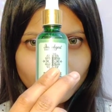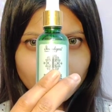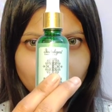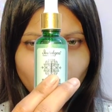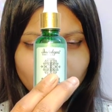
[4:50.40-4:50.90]

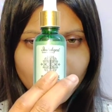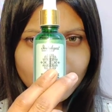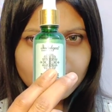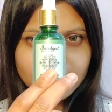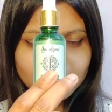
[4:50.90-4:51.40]
on the body
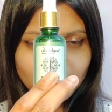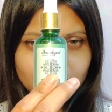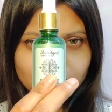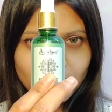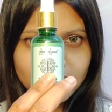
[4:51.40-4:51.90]
and it is
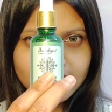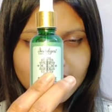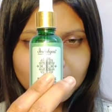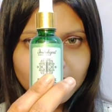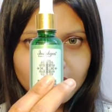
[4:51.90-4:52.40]
much more
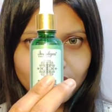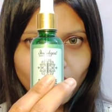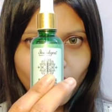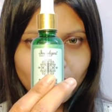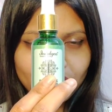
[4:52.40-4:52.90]
stable
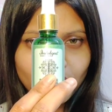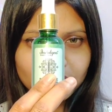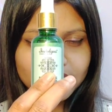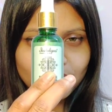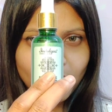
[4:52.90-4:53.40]
form
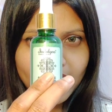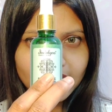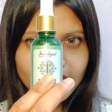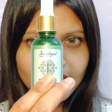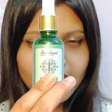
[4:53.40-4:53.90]
from
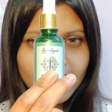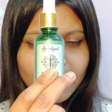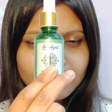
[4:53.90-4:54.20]
squalene.